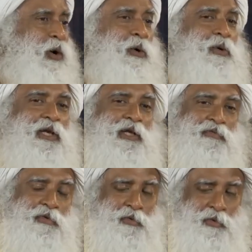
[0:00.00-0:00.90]
Only
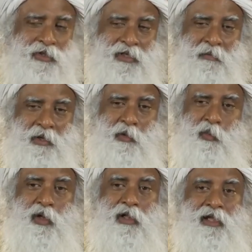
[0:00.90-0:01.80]
if you're doing
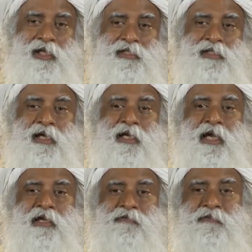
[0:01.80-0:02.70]
something worthless,
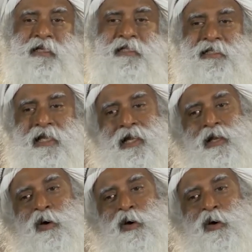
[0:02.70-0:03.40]
it feels like a